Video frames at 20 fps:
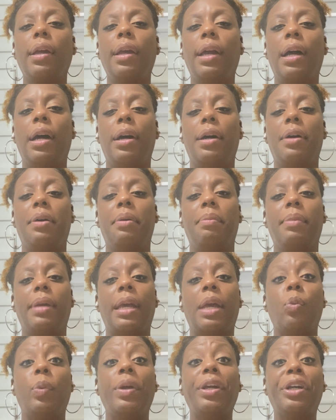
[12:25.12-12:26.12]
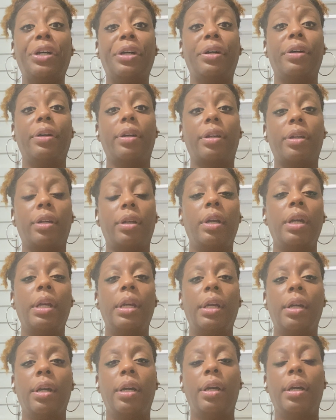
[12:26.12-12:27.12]
And we cook.
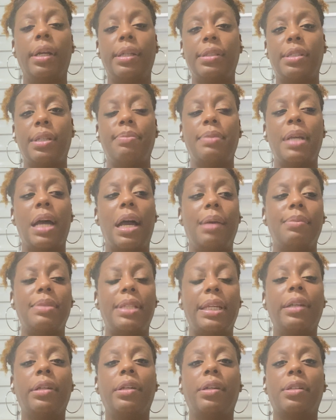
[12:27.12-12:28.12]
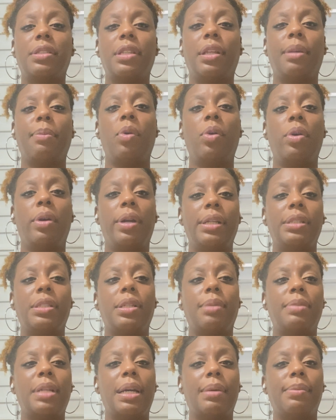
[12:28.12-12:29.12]
Sometimes he cooks in the morning,
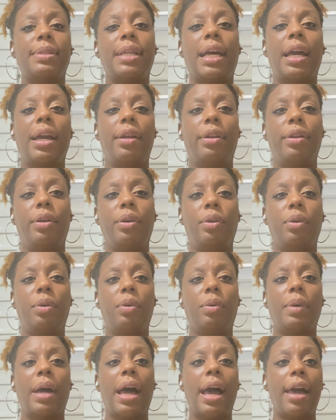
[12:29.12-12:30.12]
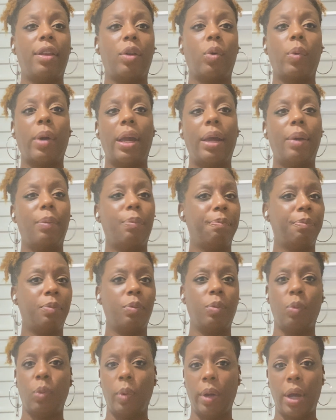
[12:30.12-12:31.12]
sometimes I do. Either way,
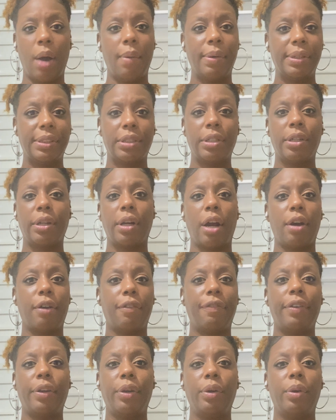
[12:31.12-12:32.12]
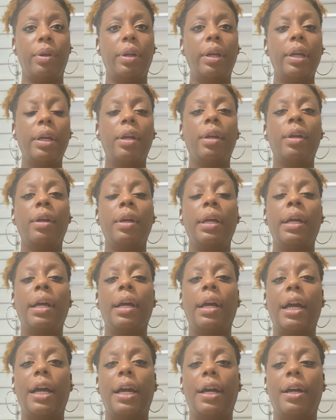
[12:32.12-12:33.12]
we always cook our food.
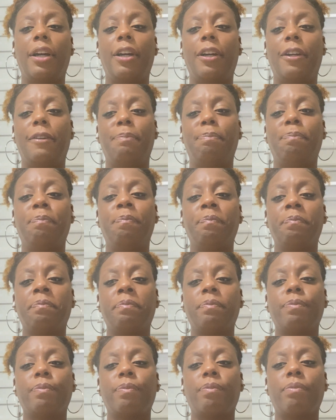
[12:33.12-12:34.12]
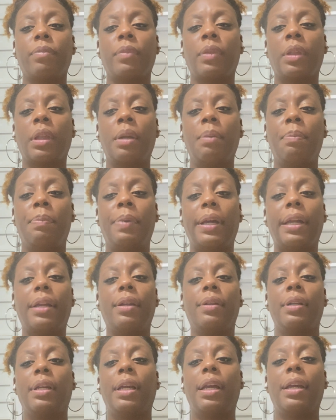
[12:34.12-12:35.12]
But
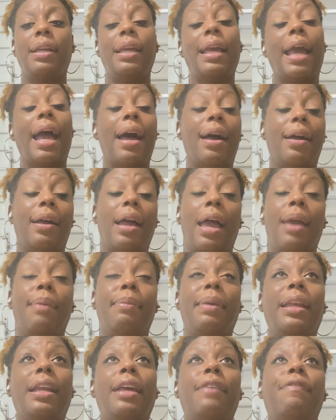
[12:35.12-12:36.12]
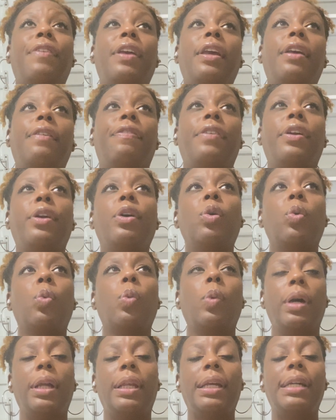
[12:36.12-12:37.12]
yeah, I mean, if you're
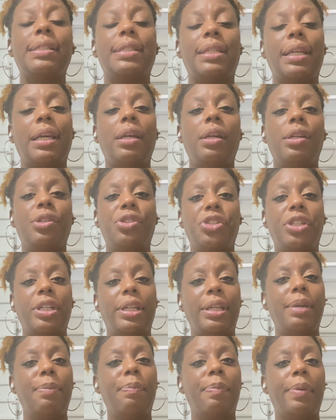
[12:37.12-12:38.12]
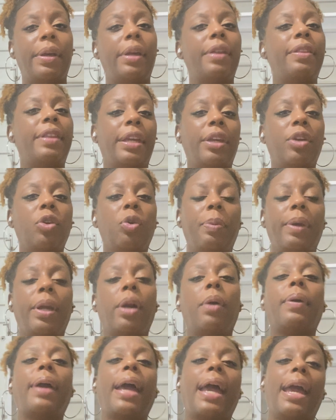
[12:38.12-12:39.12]
willing to eat cheap, then you'll be
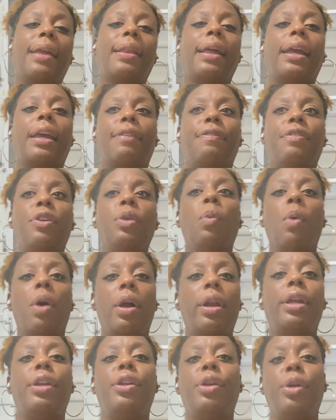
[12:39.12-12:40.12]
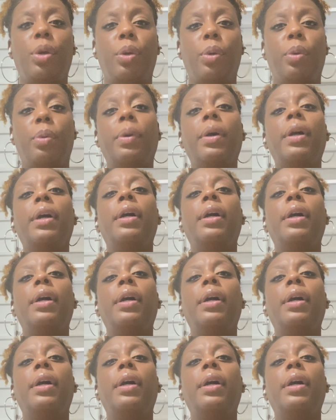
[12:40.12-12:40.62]
okay. Like if you want to do